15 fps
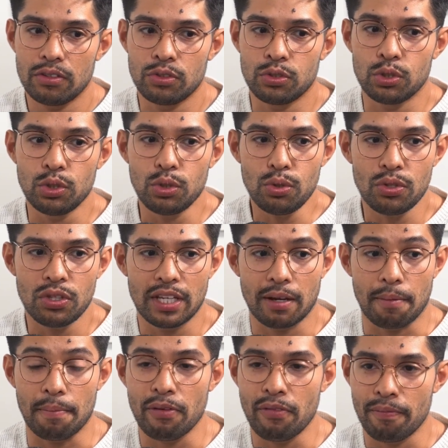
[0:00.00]
do you
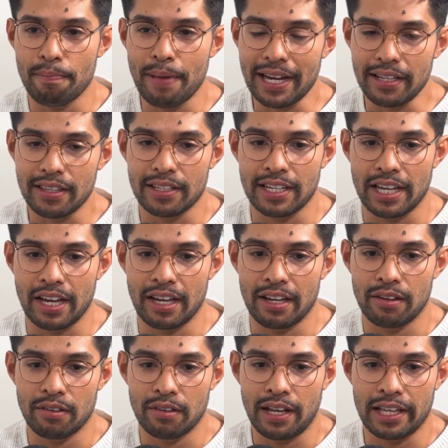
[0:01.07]
think back in the
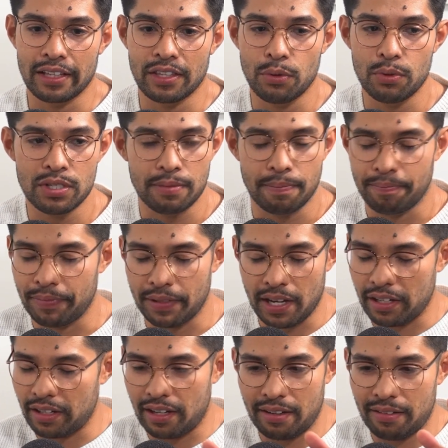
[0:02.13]
day, like there was
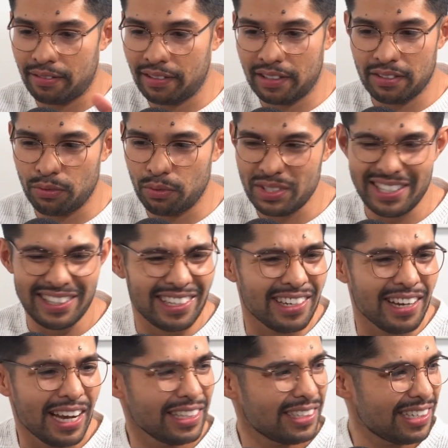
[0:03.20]
was it the
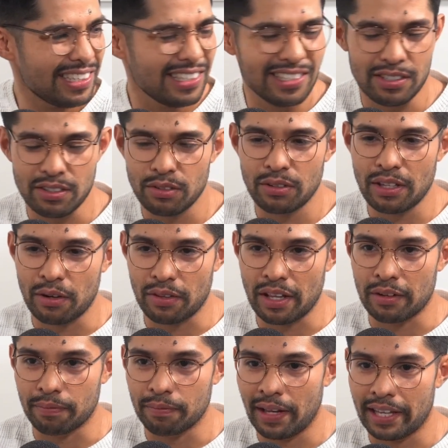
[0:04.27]
90s
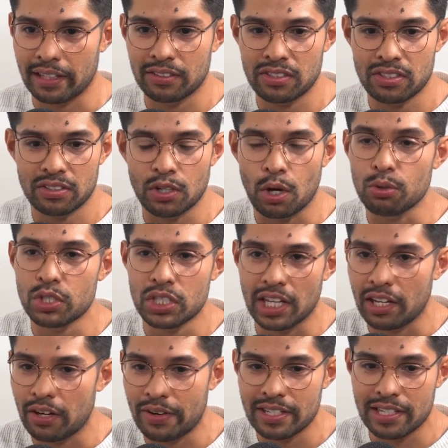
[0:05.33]
that like just
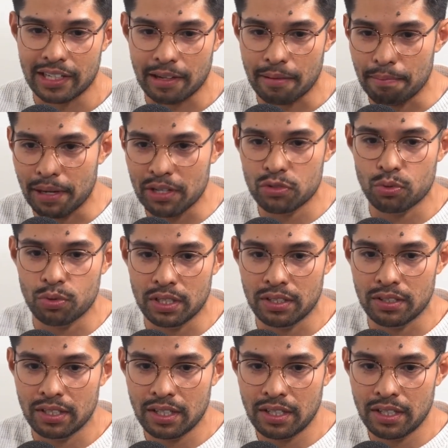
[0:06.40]
Coachella as like a buzzword?